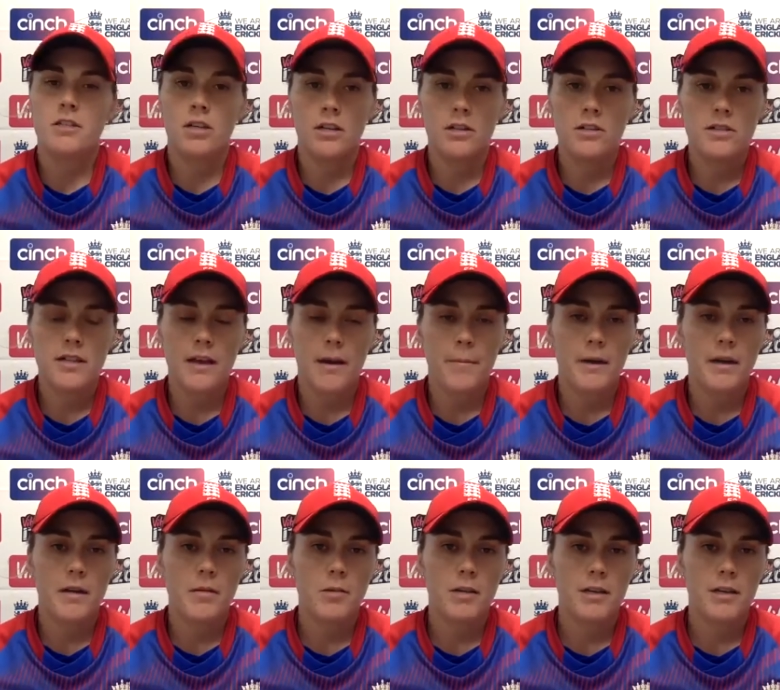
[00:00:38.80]
lose that
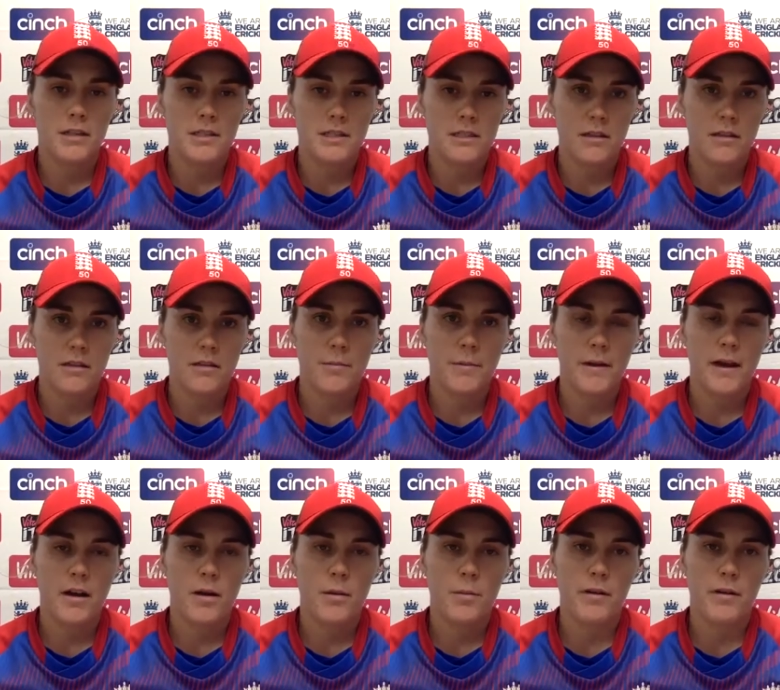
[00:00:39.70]
many wickets in the
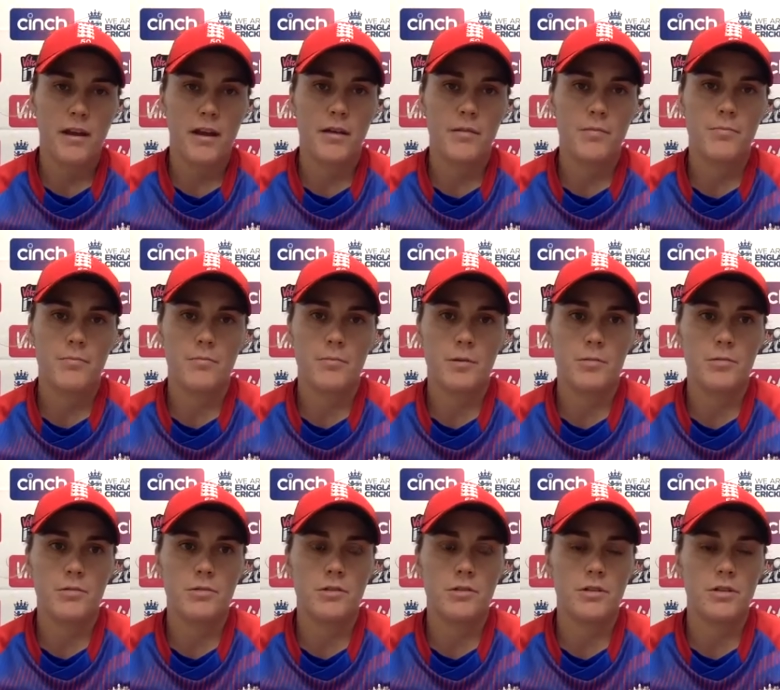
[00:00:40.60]
power play, we
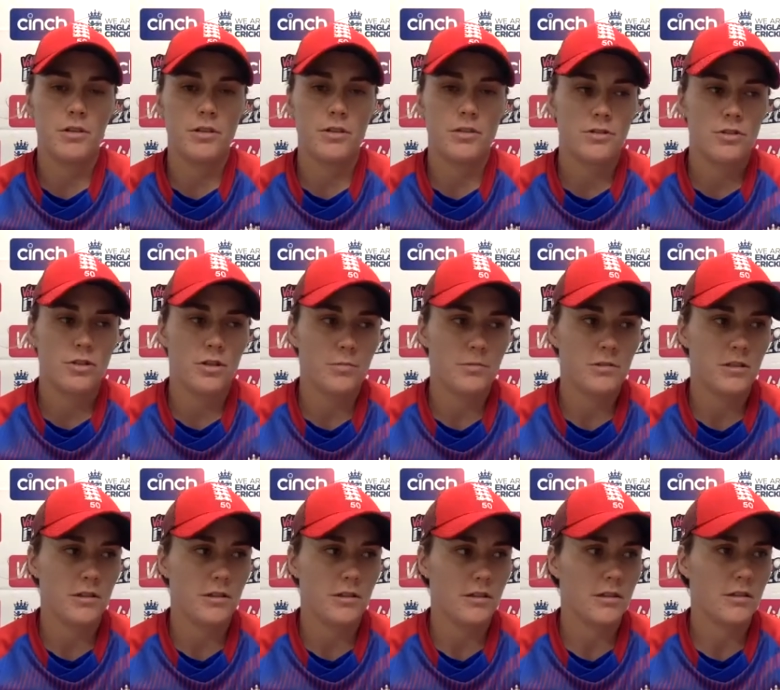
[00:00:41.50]
were doing a good job
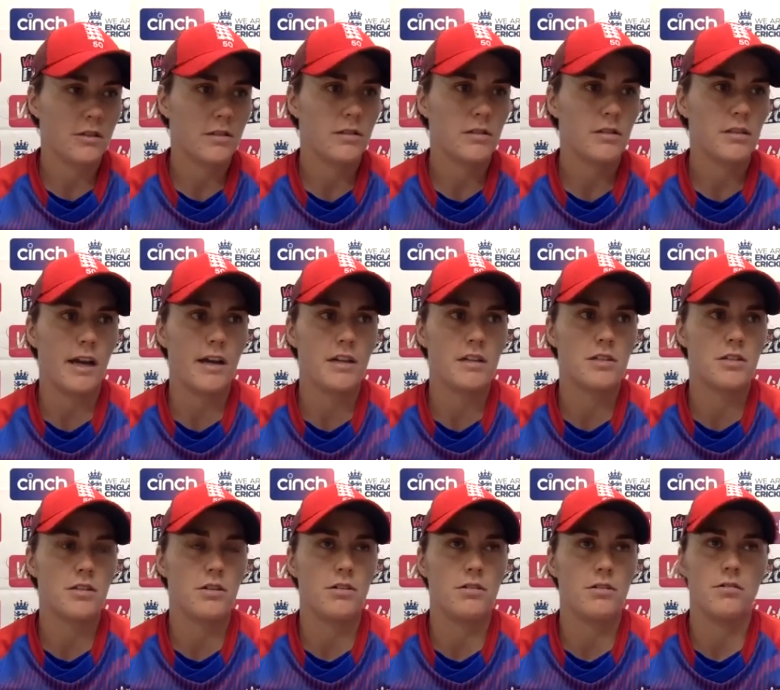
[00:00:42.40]
to get
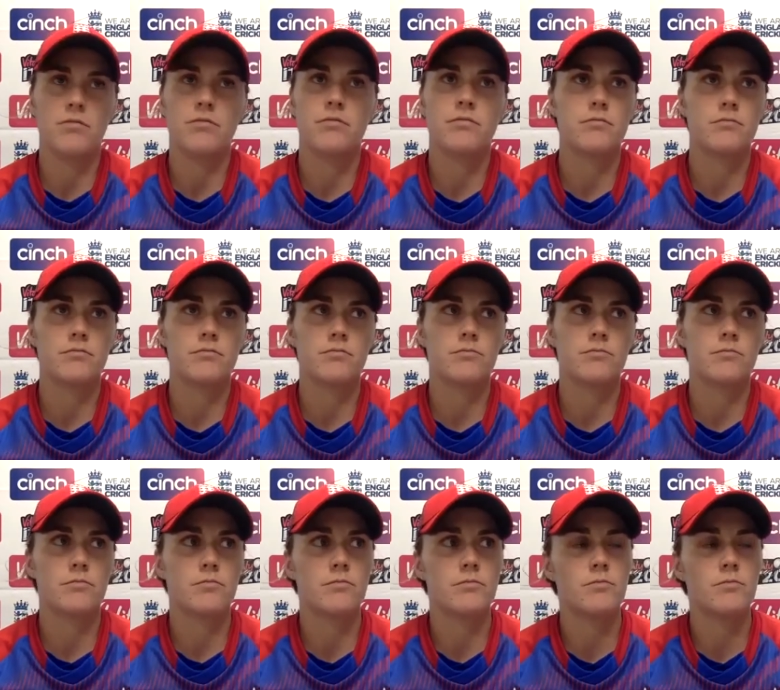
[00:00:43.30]
to
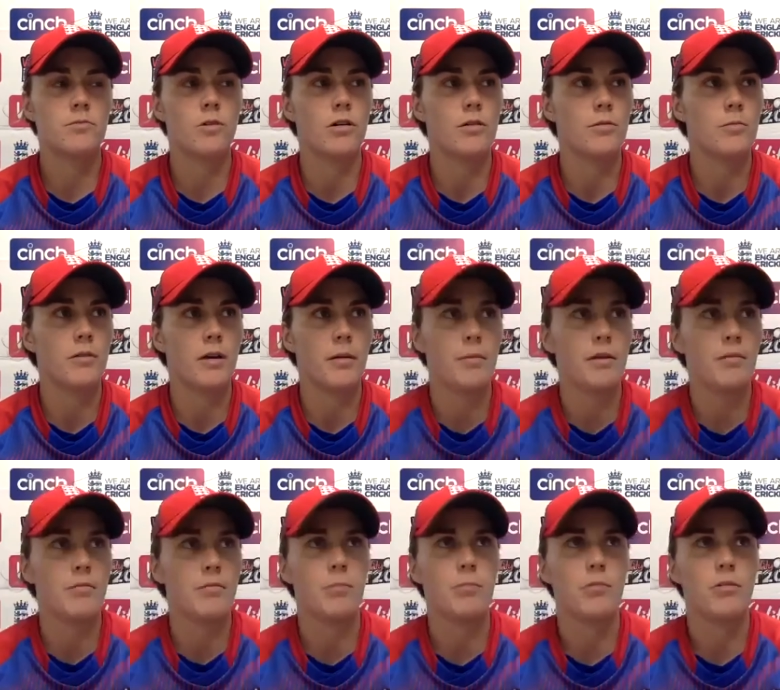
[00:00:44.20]

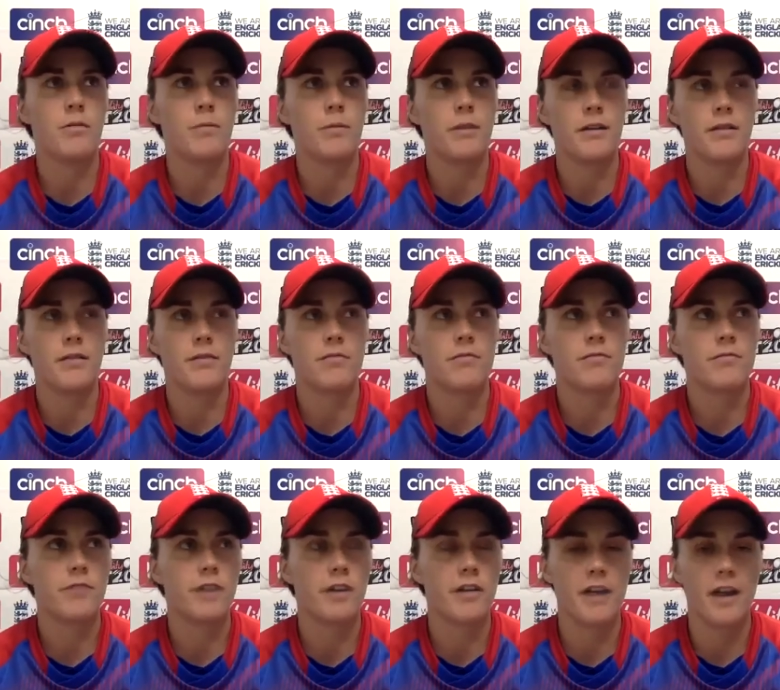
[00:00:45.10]
we would have been
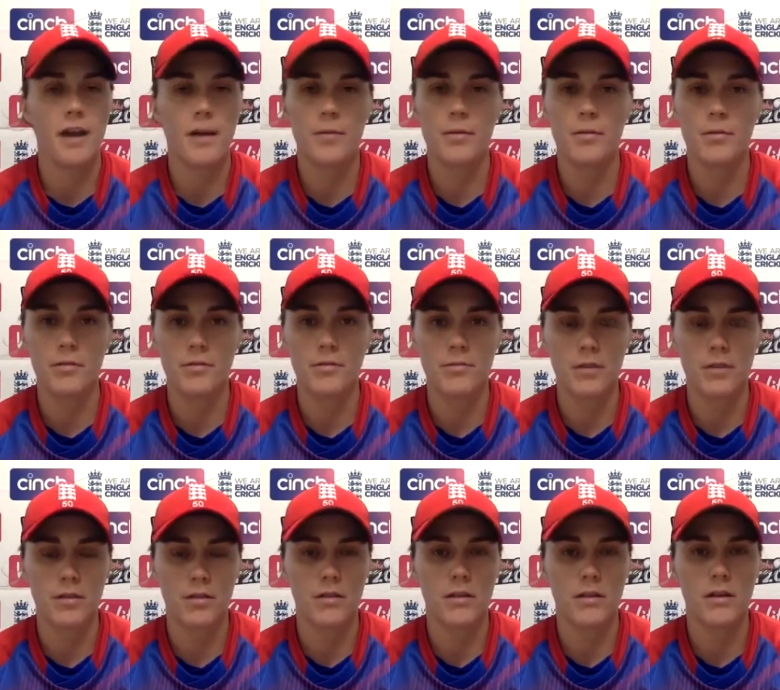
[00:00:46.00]
very happy with
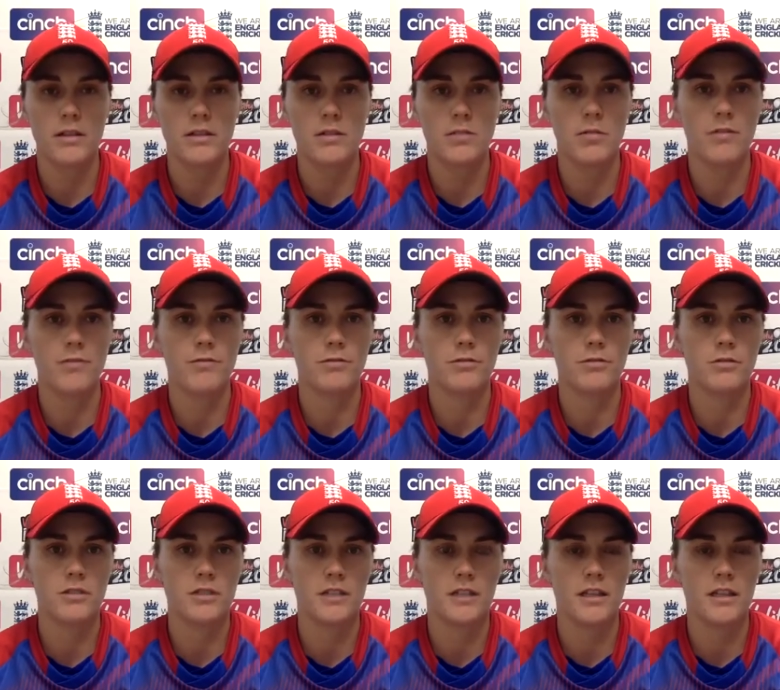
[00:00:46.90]
130,
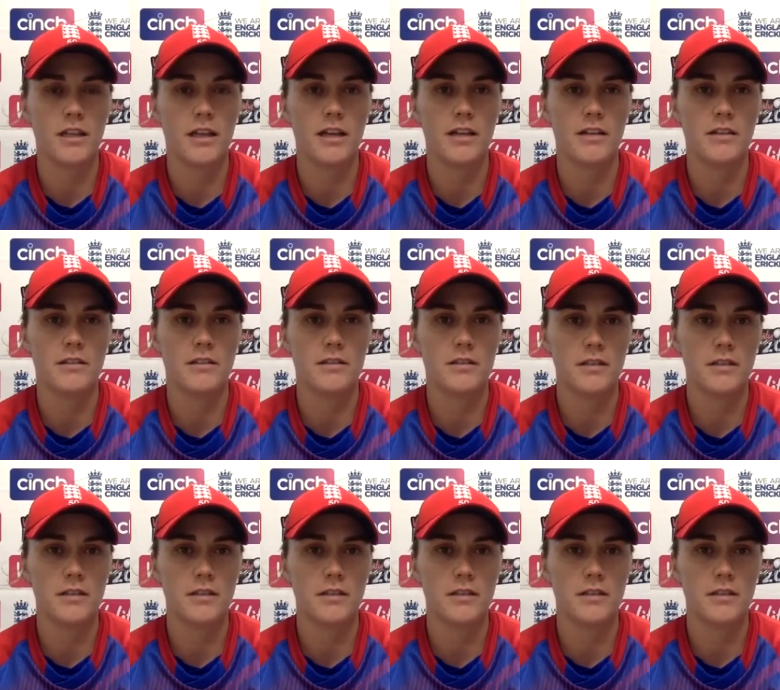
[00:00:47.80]
140 in the end